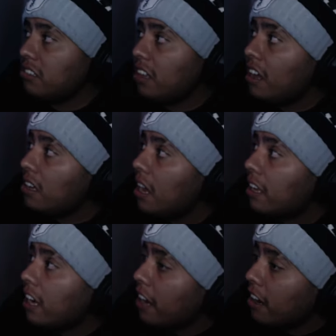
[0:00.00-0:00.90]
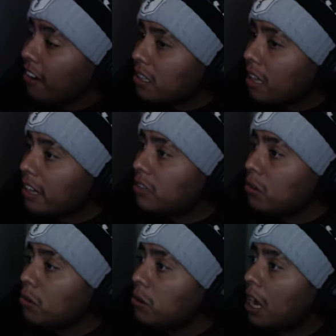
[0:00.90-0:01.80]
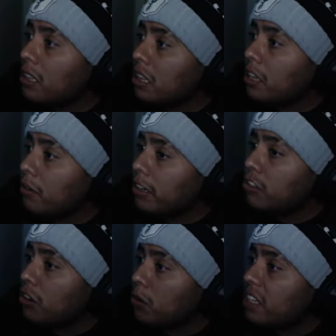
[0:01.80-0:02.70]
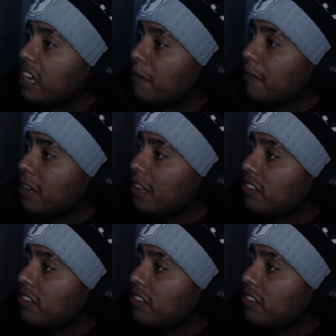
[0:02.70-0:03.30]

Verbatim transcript: guy not care? Like, dude, I literally showed the evidence